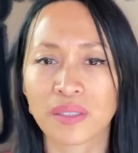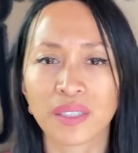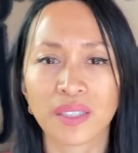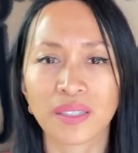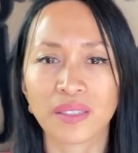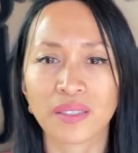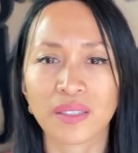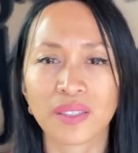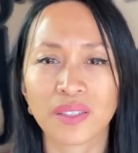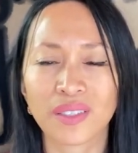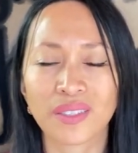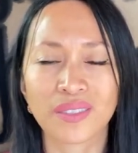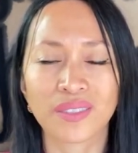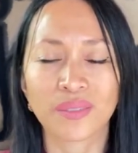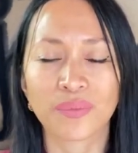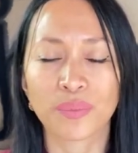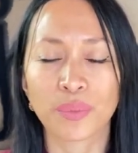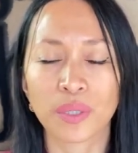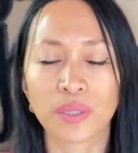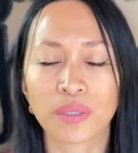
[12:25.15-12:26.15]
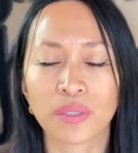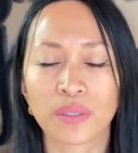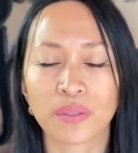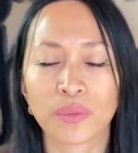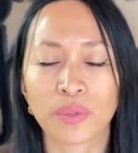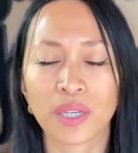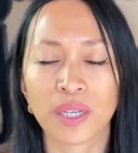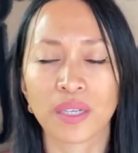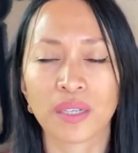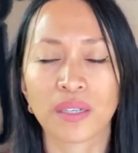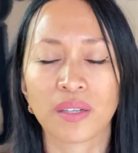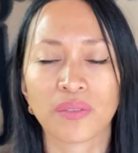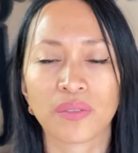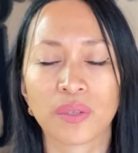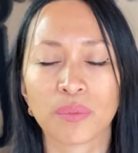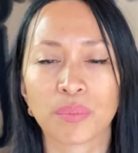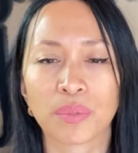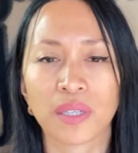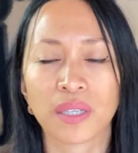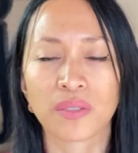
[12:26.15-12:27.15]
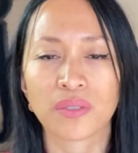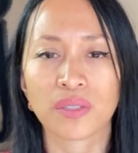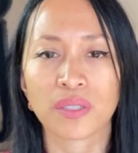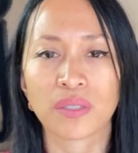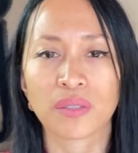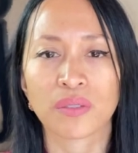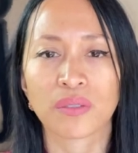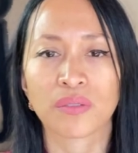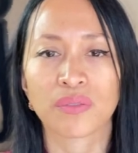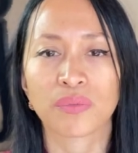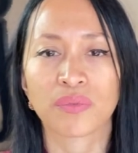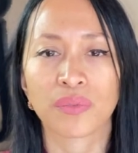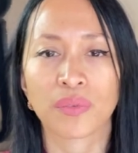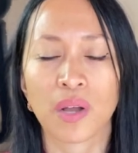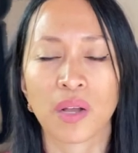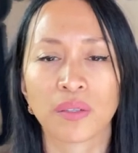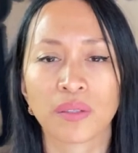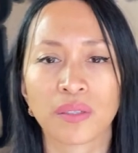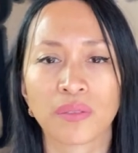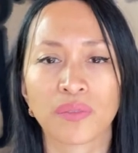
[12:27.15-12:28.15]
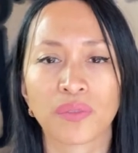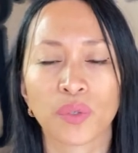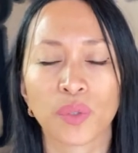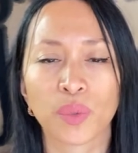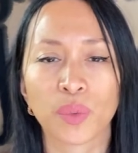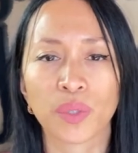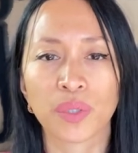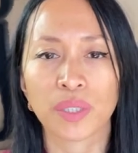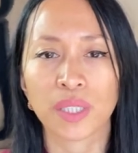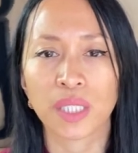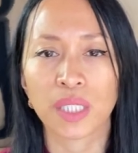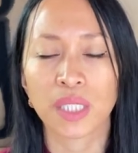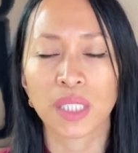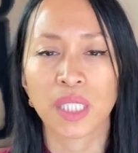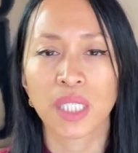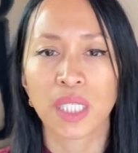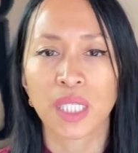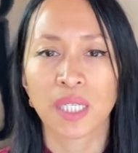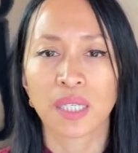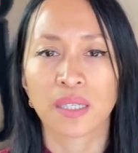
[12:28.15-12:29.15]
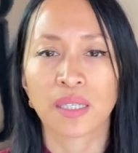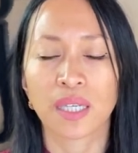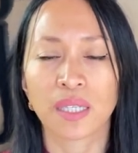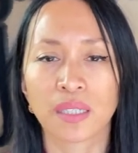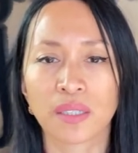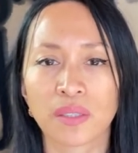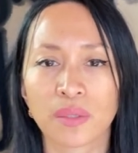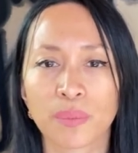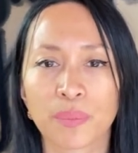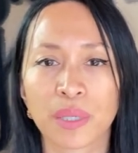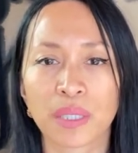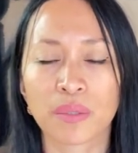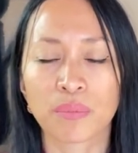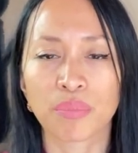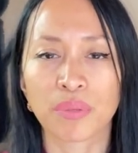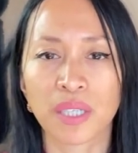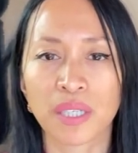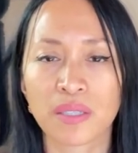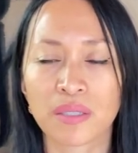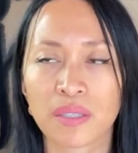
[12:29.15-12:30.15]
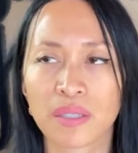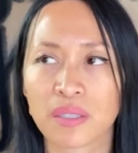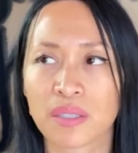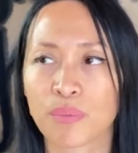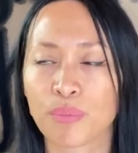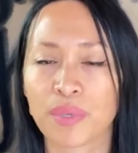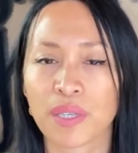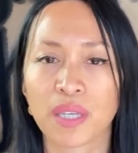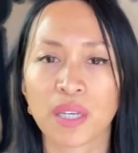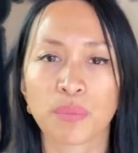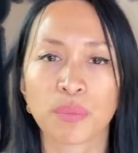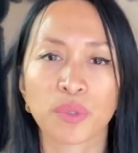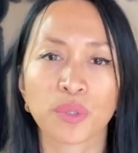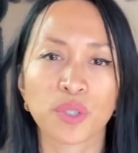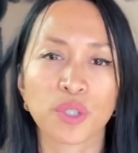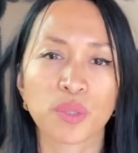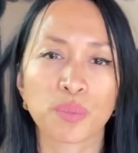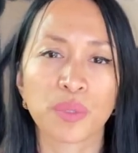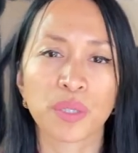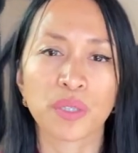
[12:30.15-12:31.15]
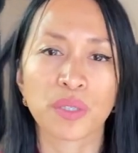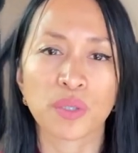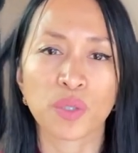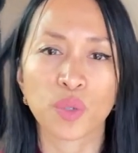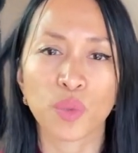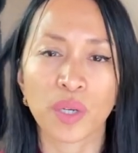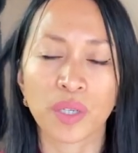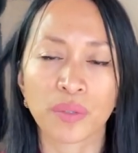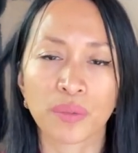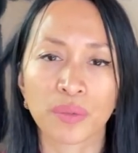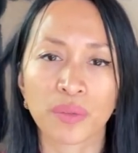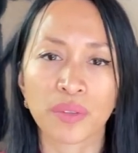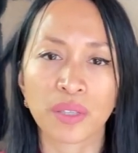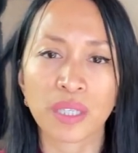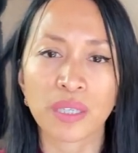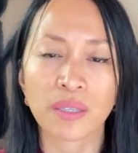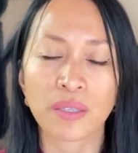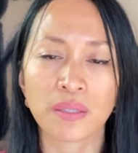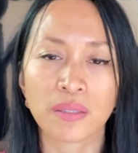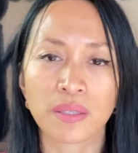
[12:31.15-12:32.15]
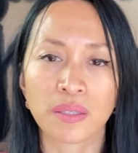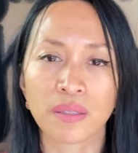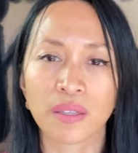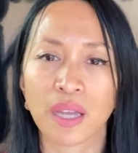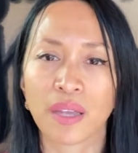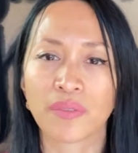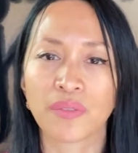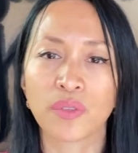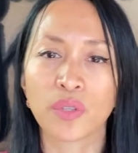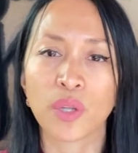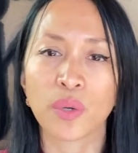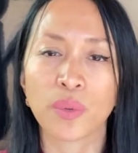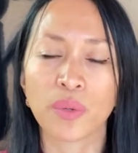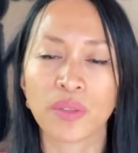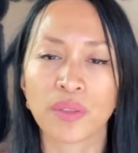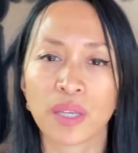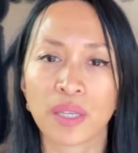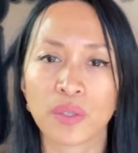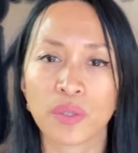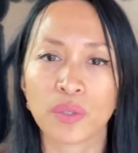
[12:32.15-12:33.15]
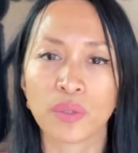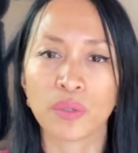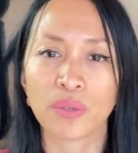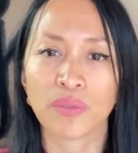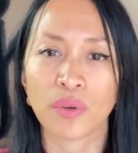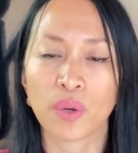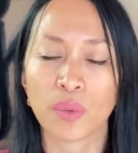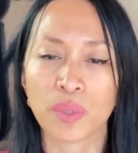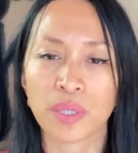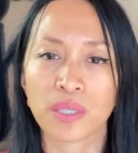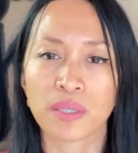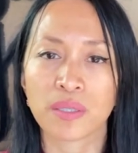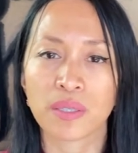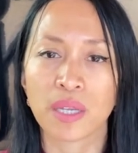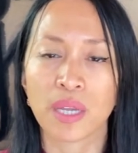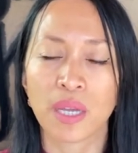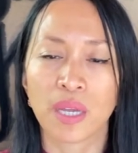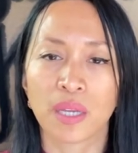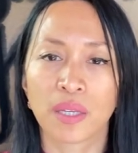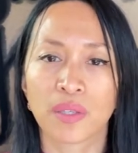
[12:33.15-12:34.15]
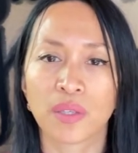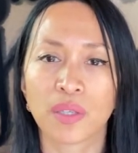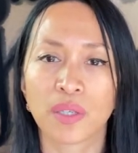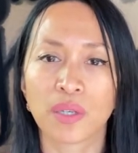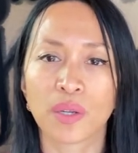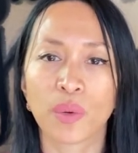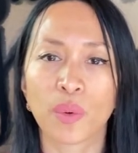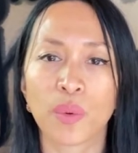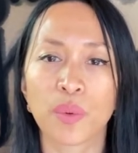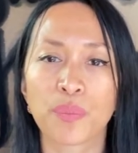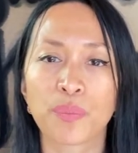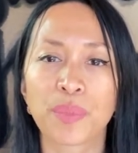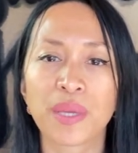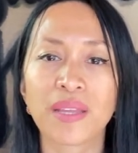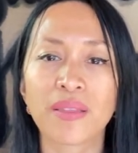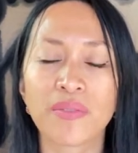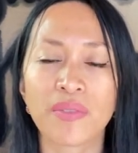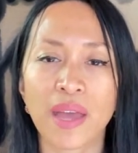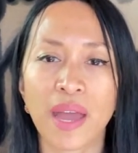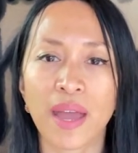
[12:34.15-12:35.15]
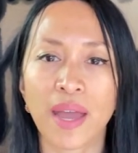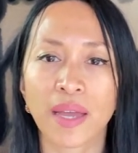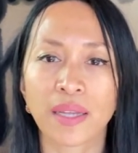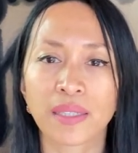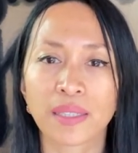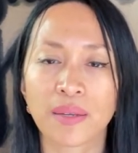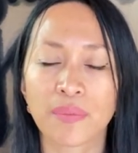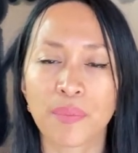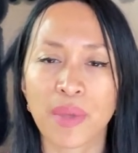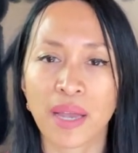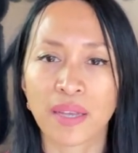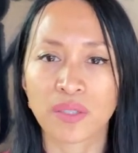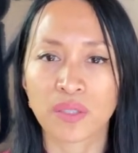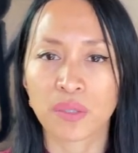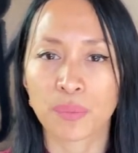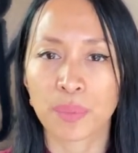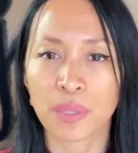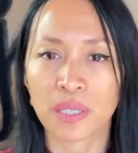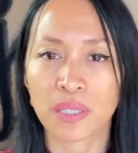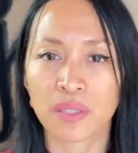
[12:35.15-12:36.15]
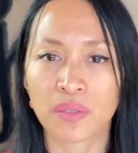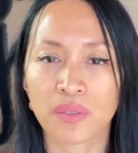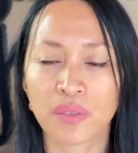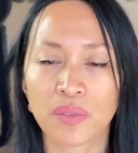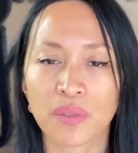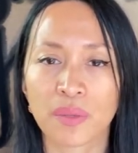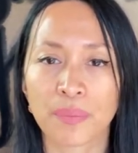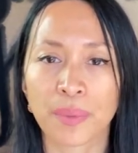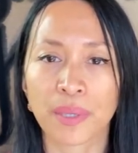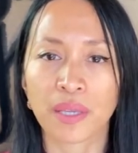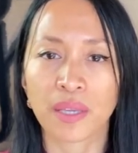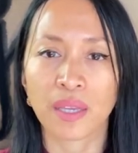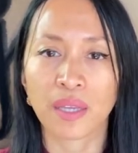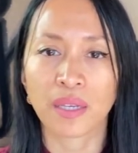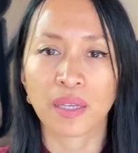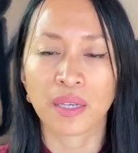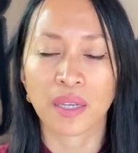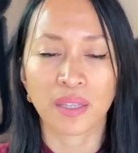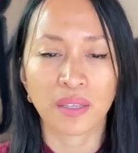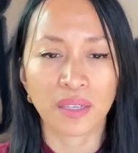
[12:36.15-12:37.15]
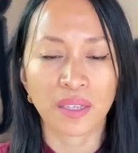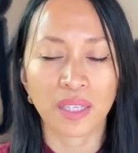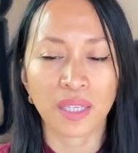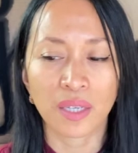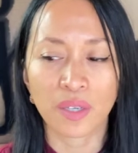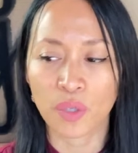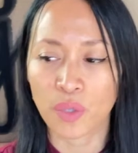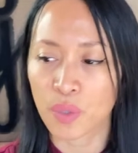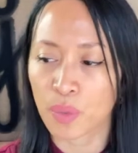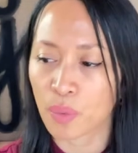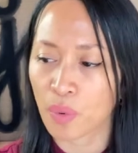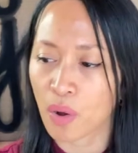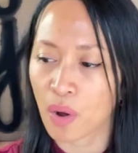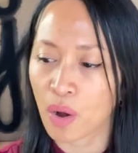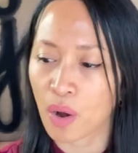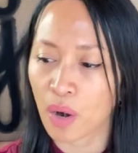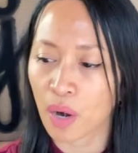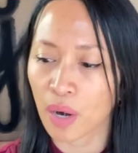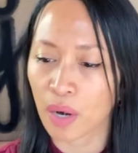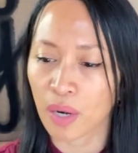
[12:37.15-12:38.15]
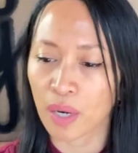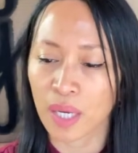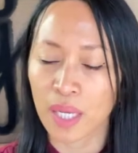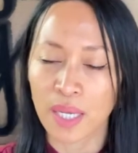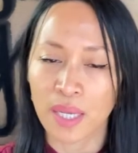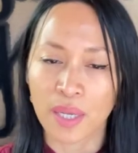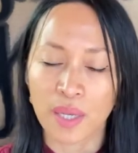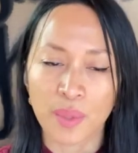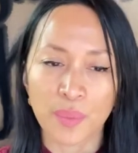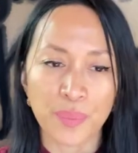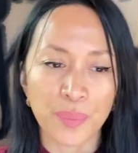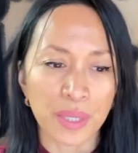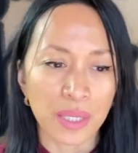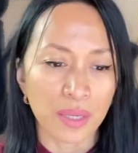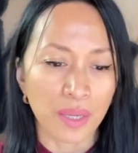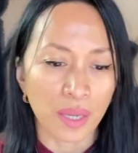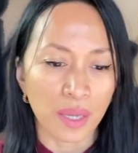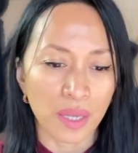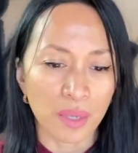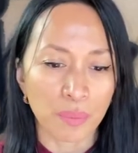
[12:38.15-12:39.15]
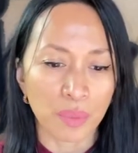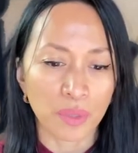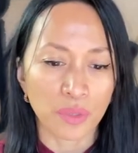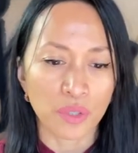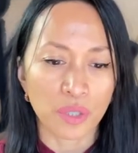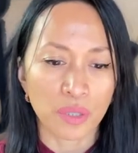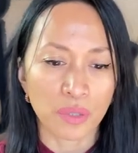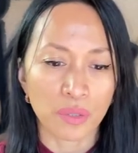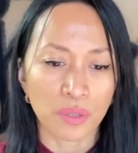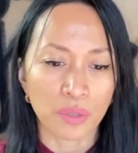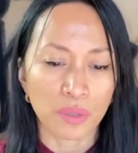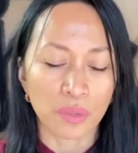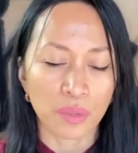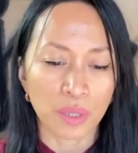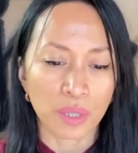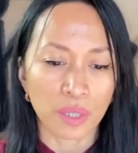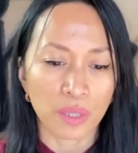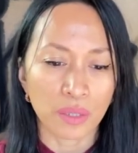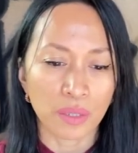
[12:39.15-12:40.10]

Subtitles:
And it's the beauty, right, of your blessings of falling forward and getting to better places and being able to experience greater things in life, knowing that you've always been that masterpiece from the beginning. And then here you are, being able to